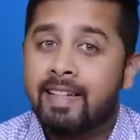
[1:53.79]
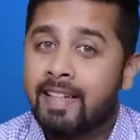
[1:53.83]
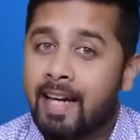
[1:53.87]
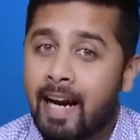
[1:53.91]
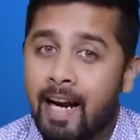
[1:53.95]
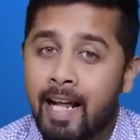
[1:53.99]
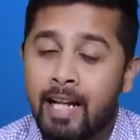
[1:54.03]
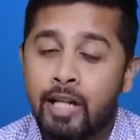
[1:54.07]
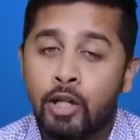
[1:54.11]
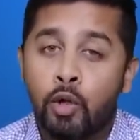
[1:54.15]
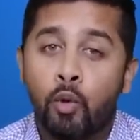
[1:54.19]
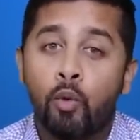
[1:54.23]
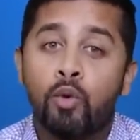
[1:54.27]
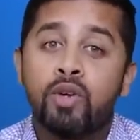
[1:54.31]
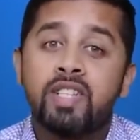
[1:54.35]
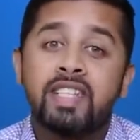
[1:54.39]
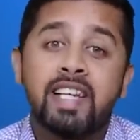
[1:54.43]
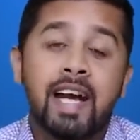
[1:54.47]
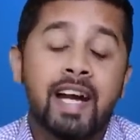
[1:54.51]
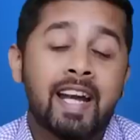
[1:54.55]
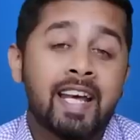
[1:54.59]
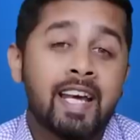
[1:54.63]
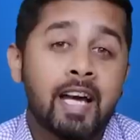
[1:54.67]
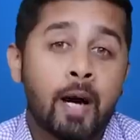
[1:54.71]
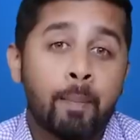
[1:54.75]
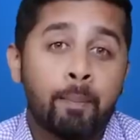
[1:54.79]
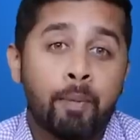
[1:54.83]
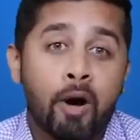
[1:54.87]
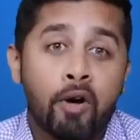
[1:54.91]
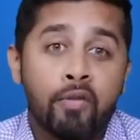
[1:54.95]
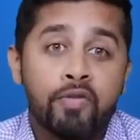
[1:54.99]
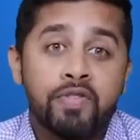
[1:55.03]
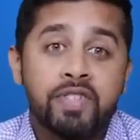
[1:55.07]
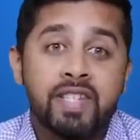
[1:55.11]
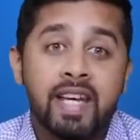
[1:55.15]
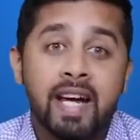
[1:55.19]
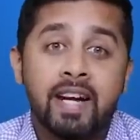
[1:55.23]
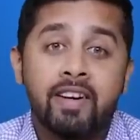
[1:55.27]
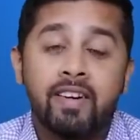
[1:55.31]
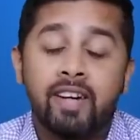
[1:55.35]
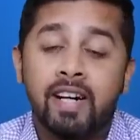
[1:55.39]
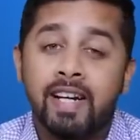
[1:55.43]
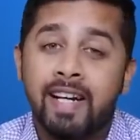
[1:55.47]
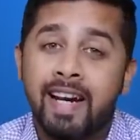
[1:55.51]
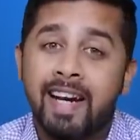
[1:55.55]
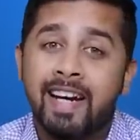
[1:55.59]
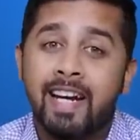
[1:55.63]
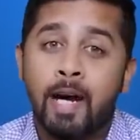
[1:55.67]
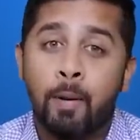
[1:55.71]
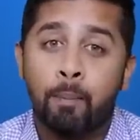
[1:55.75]
that includes setting up of
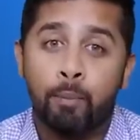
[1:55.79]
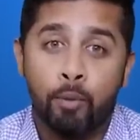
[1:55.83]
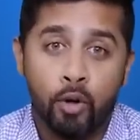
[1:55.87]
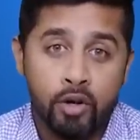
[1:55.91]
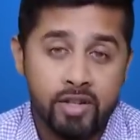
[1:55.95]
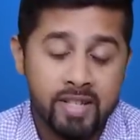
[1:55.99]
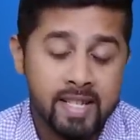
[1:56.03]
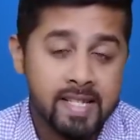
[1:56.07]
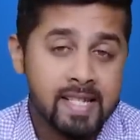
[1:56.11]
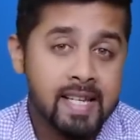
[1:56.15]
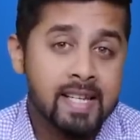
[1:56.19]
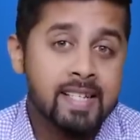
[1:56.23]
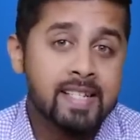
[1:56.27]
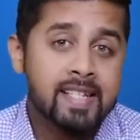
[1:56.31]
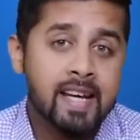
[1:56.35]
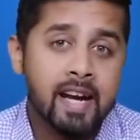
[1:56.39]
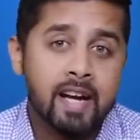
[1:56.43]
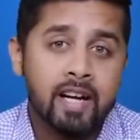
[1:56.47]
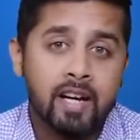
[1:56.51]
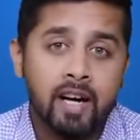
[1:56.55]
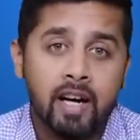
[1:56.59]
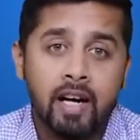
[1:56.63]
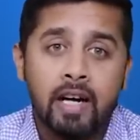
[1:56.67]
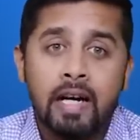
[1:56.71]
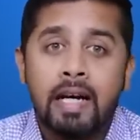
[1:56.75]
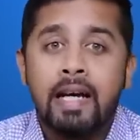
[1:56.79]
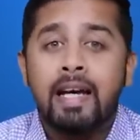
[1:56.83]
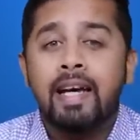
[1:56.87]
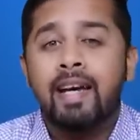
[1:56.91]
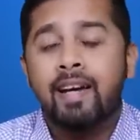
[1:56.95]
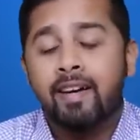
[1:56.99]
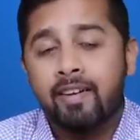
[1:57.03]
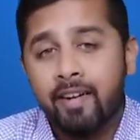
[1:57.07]
central data processing center,